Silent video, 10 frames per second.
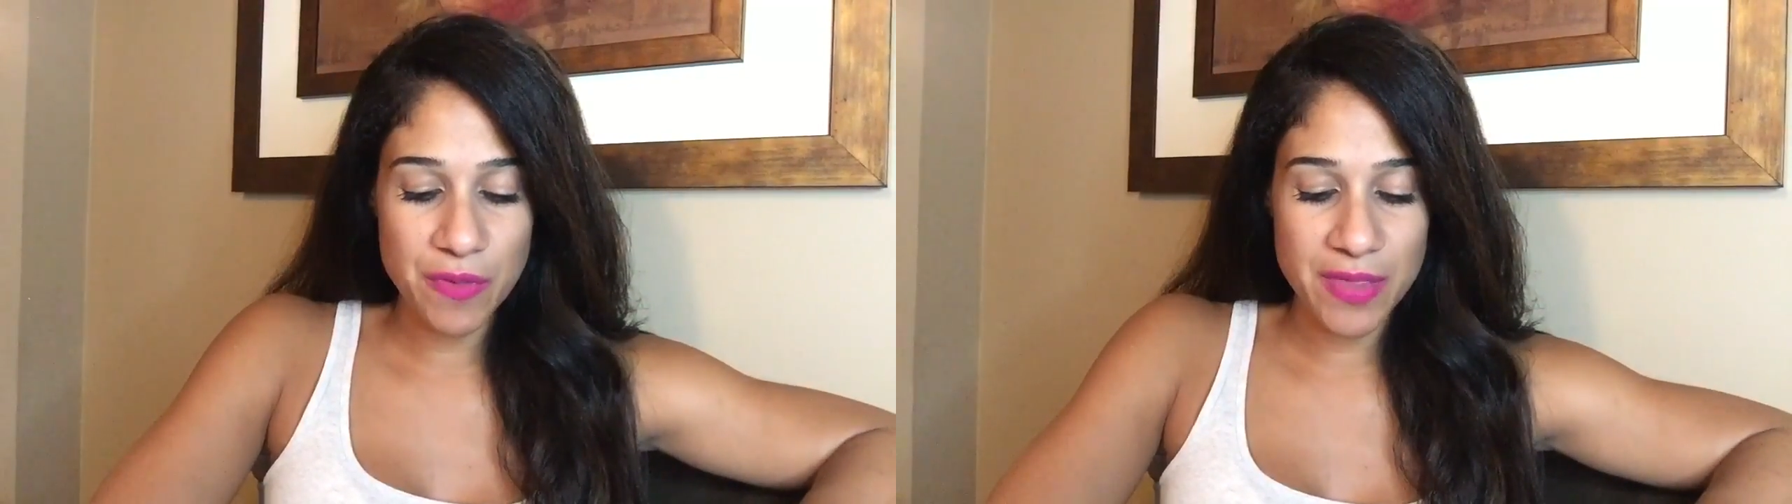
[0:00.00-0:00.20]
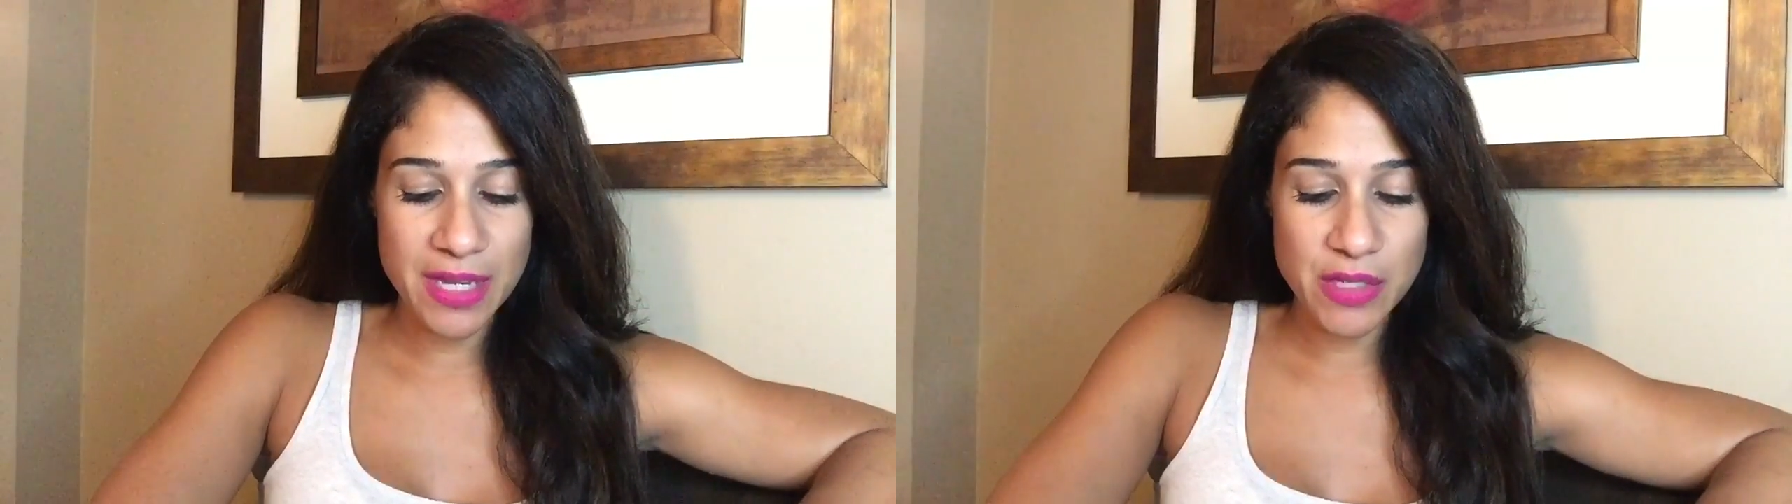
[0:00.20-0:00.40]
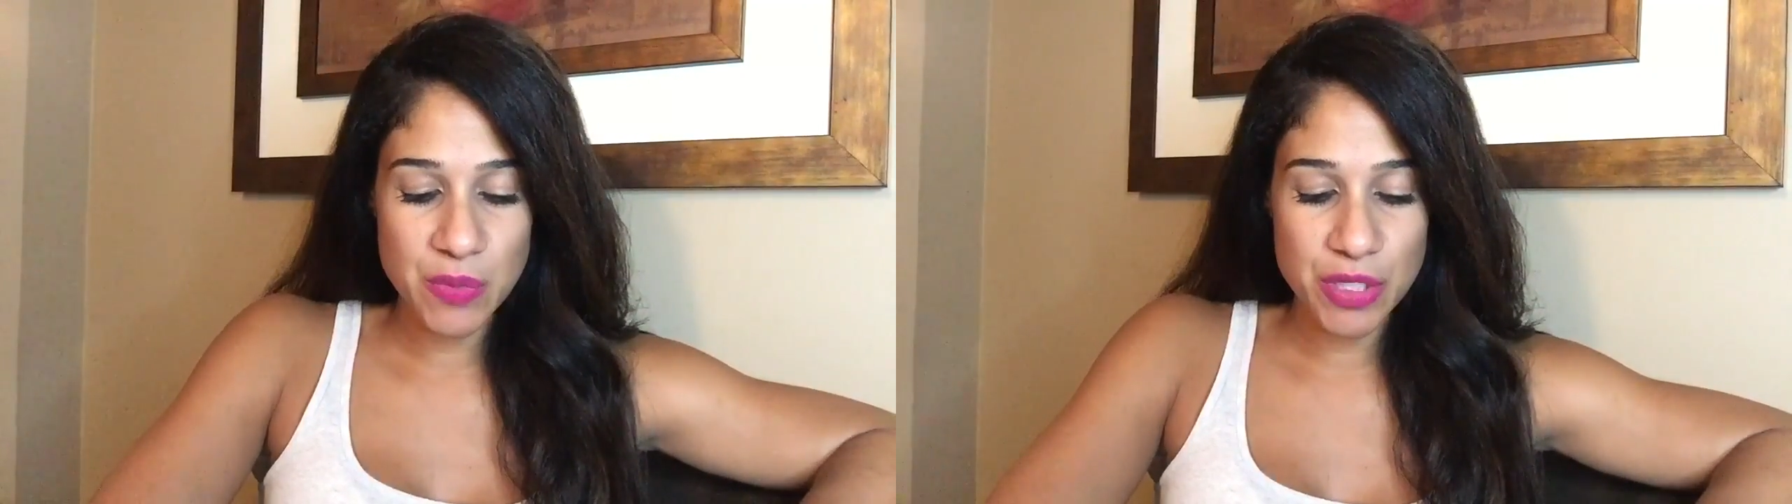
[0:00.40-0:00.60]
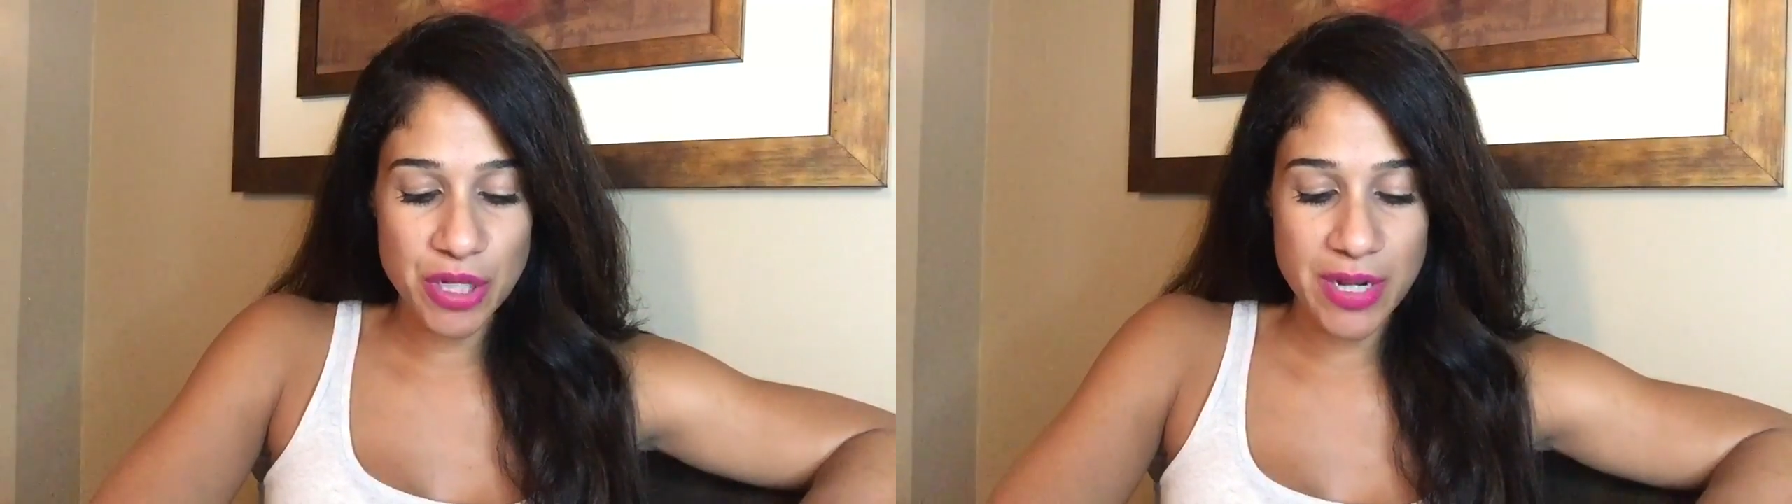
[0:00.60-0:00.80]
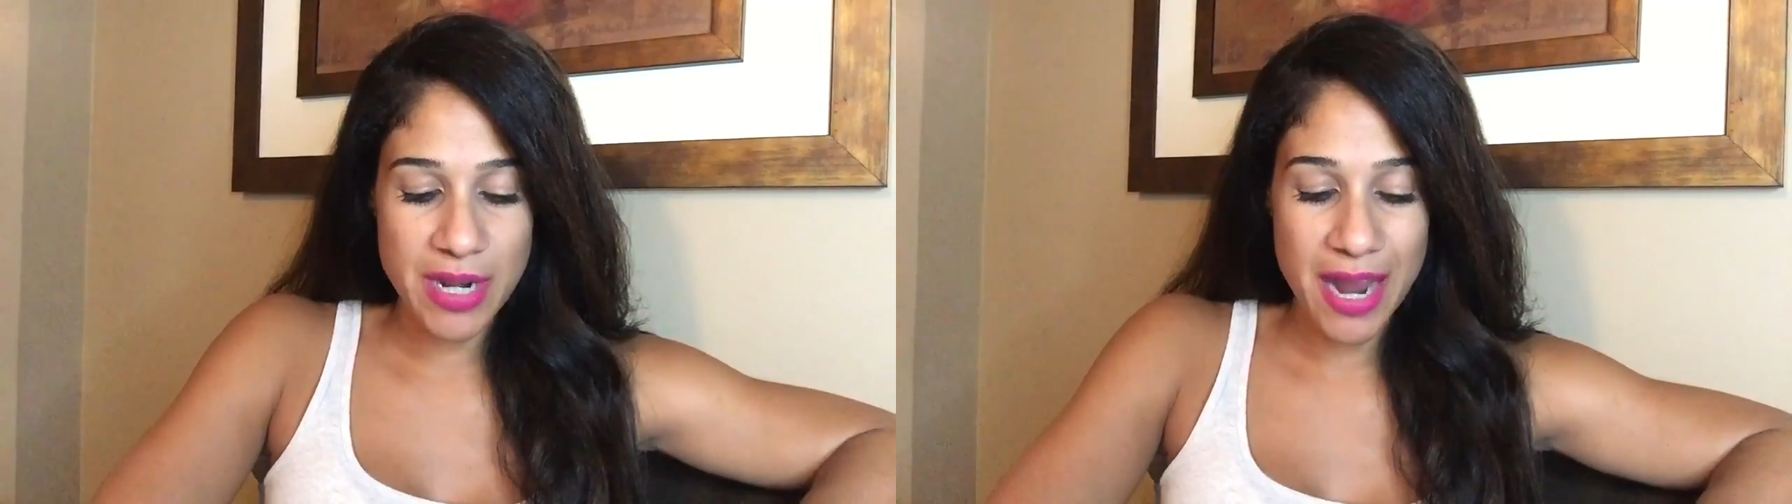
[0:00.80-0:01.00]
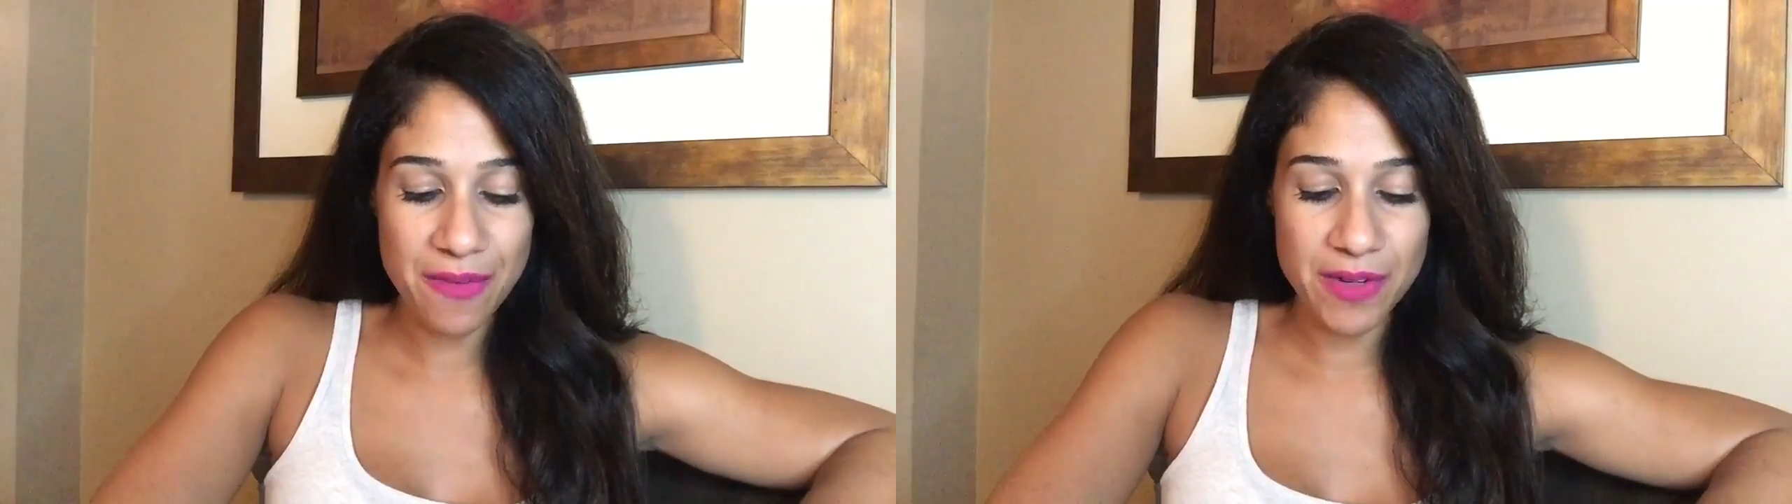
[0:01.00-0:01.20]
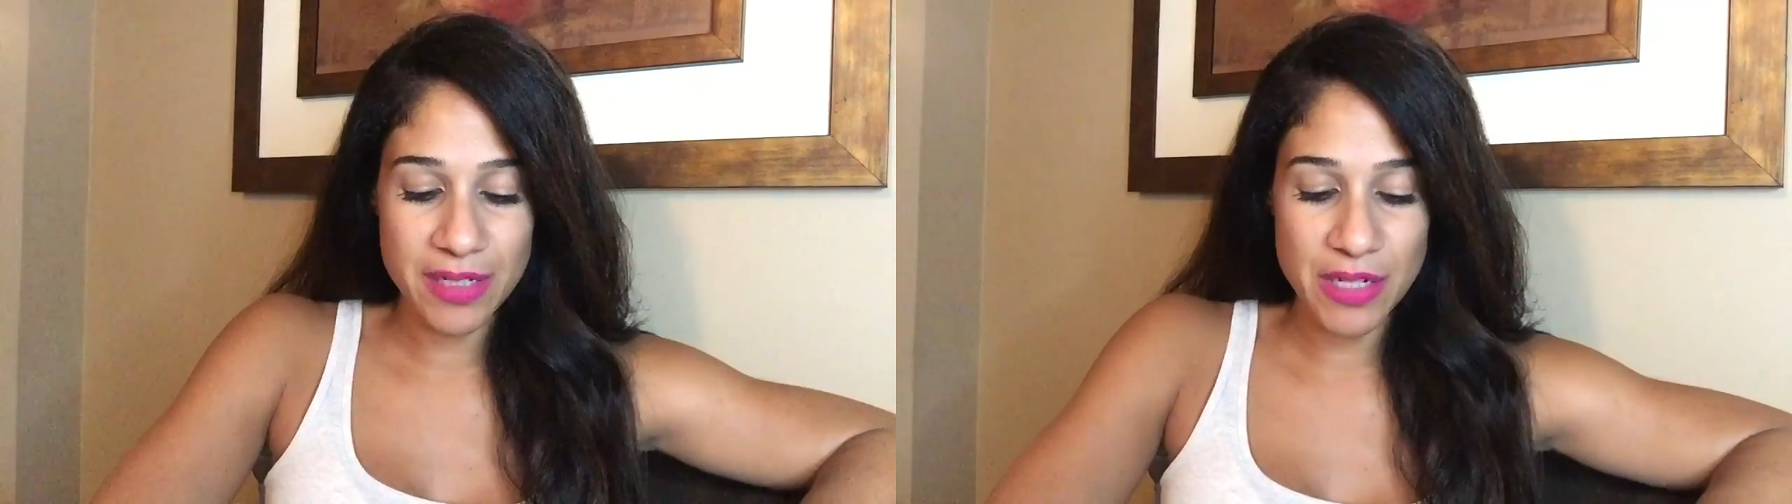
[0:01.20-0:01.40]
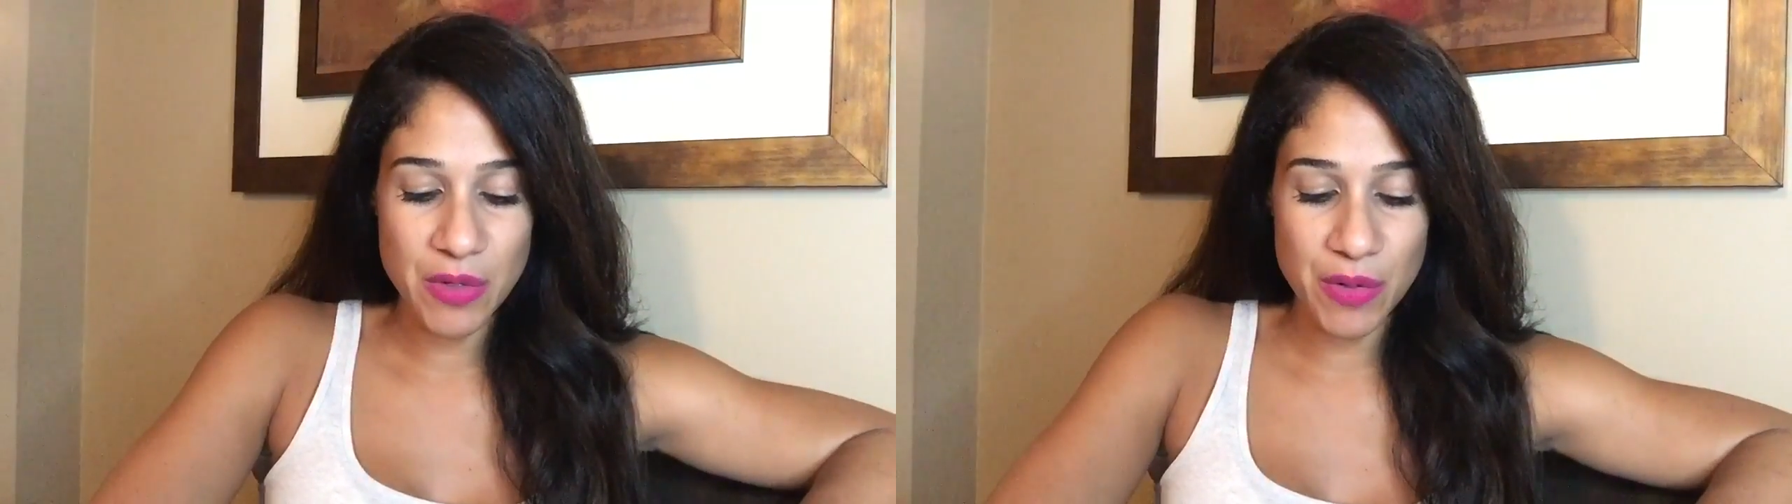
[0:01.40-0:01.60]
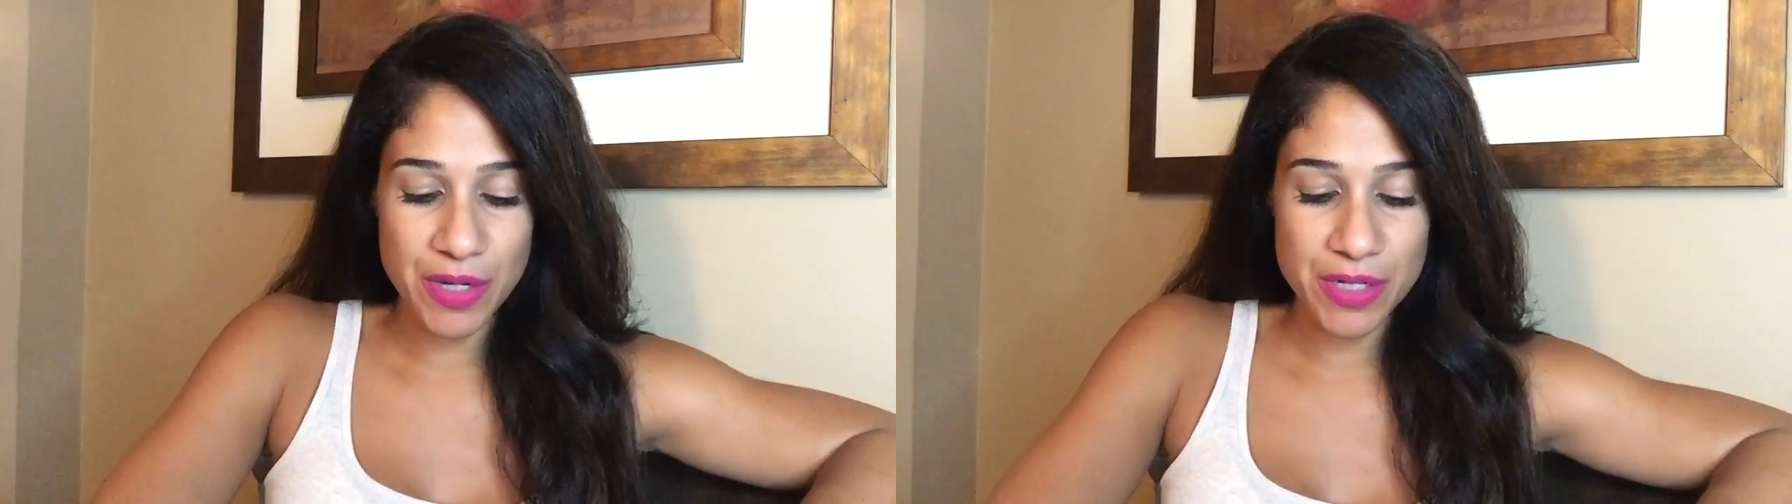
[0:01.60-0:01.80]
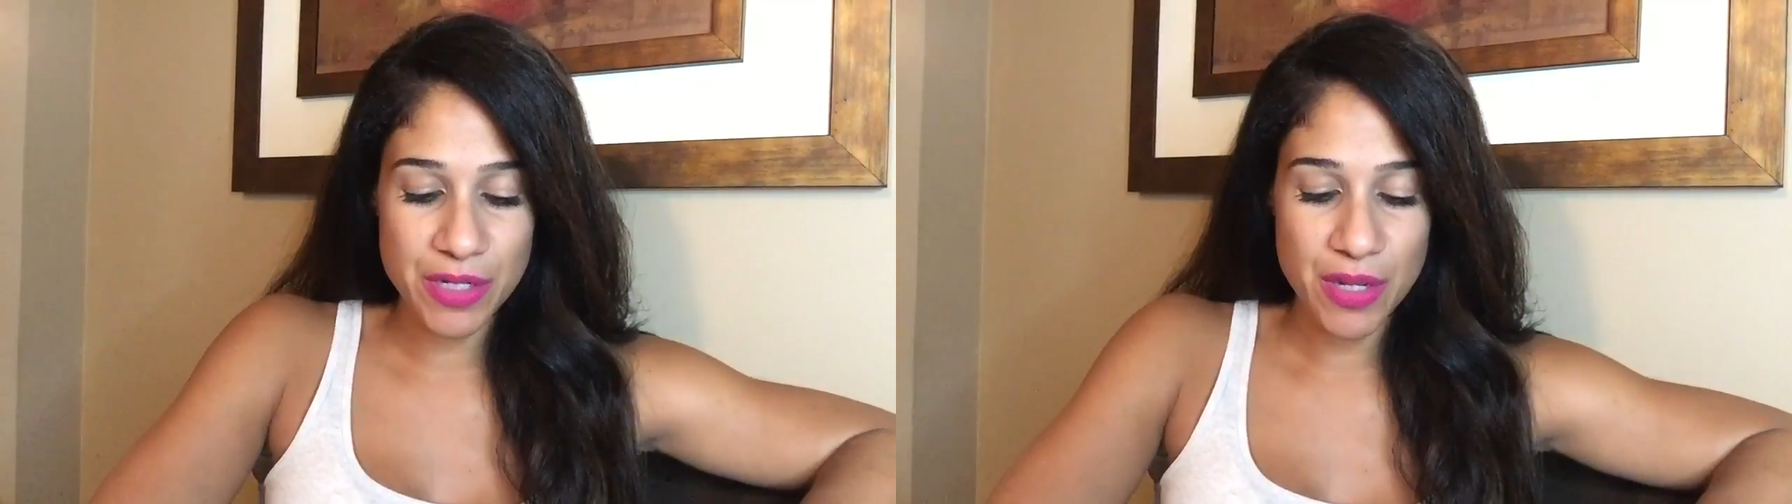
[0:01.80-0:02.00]
things which are not really
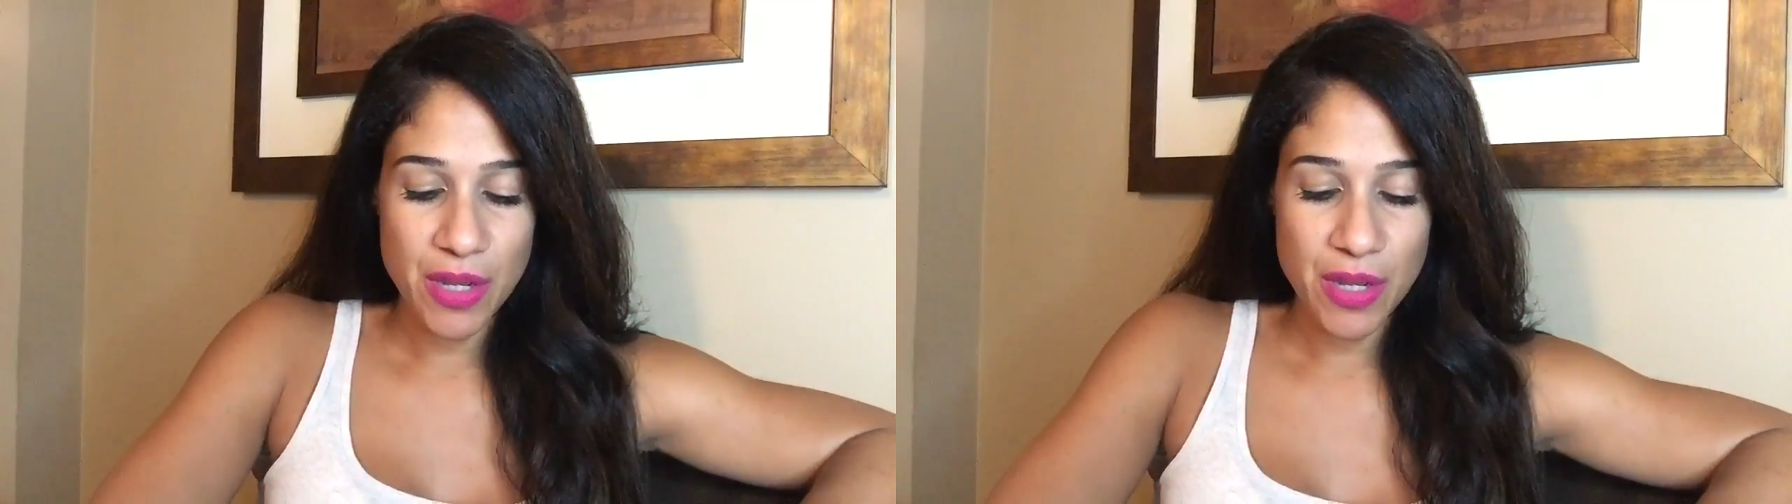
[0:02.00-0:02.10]
yours,